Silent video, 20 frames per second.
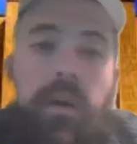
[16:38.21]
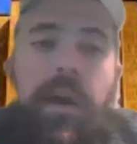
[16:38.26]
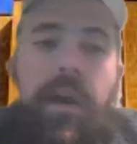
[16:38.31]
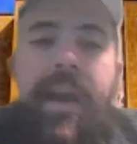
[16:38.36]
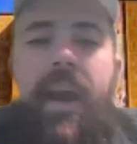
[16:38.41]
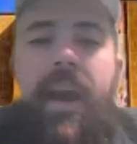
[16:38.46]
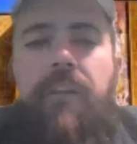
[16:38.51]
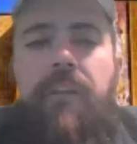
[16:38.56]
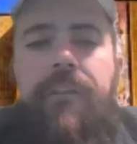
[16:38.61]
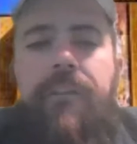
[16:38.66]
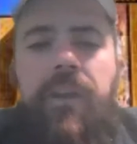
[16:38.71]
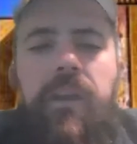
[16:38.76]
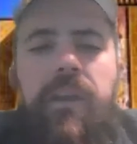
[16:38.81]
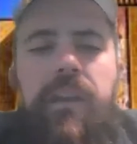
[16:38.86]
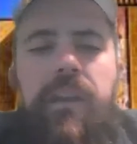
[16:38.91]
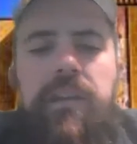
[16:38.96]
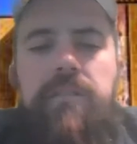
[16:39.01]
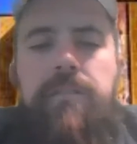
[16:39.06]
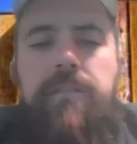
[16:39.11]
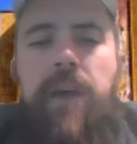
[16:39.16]
got a feeling
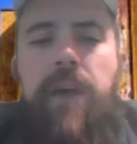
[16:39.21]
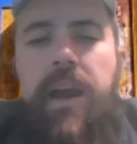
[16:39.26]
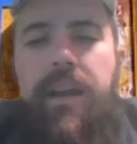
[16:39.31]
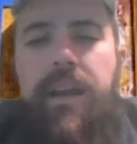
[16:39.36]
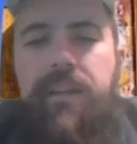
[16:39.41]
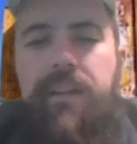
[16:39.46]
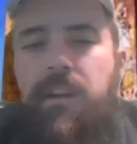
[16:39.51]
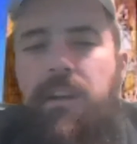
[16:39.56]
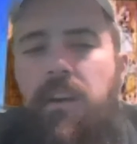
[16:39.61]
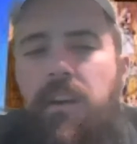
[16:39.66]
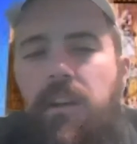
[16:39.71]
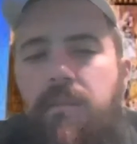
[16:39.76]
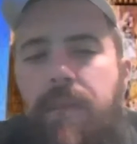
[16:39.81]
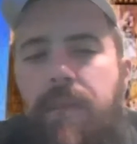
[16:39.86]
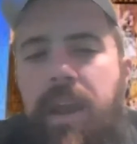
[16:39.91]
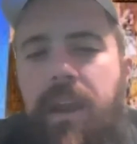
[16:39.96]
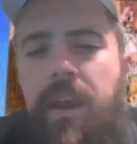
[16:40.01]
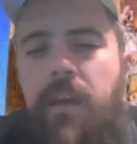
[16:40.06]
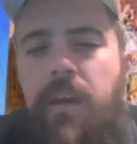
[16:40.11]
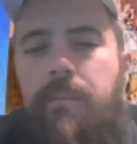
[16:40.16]
his mind is already
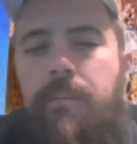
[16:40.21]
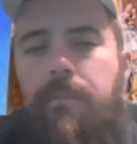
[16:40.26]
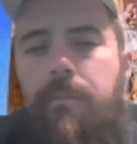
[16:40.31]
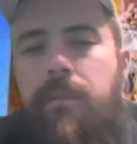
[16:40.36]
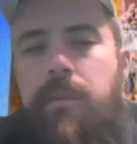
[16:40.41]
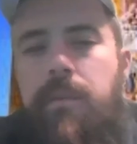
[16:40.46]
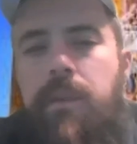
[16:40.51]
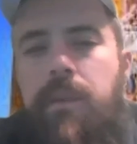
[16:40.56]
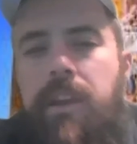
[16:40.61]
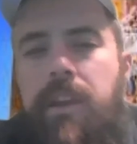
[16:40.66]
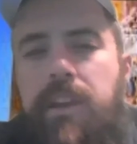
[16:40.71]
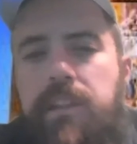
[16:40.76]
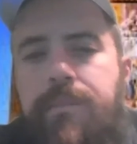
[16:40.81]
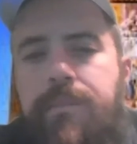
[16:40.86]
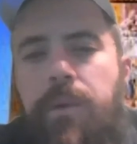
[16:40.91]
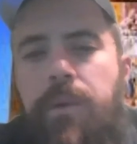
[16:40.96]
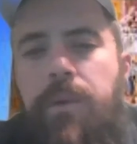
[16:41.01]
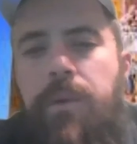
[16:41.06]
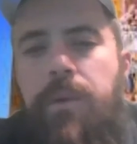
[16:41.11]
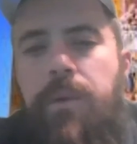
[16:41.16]
made up, and he just
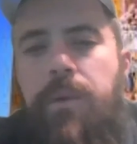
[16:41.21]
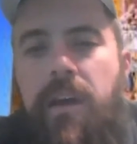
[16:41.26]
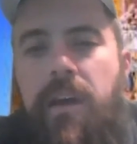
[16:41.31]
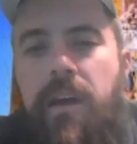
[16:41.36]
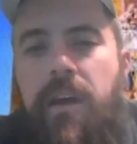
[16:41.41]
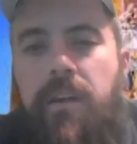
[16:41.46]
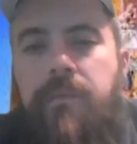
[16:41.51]
put a date on it.